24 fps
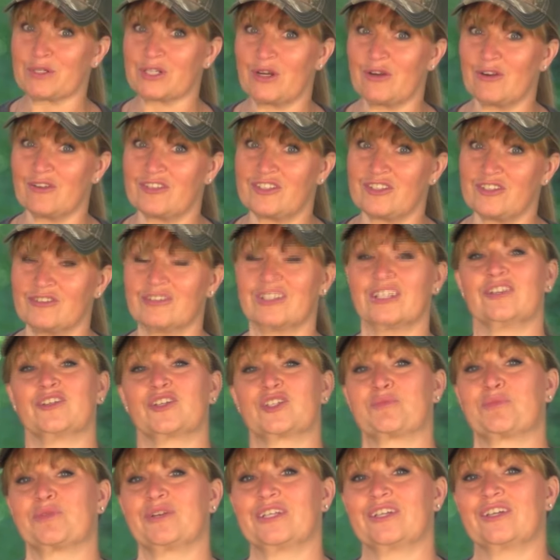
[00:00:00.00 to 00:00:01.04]
we're going to, it
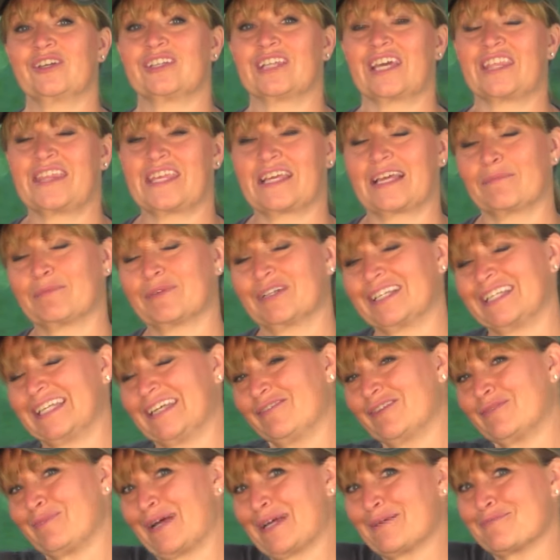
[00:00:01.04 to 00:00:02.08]
looks pretty good, and I think I'm going to
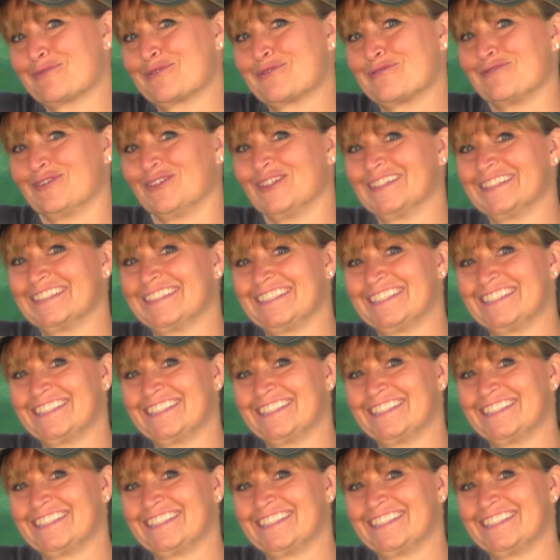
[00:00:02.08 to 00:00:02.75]
give it my approval.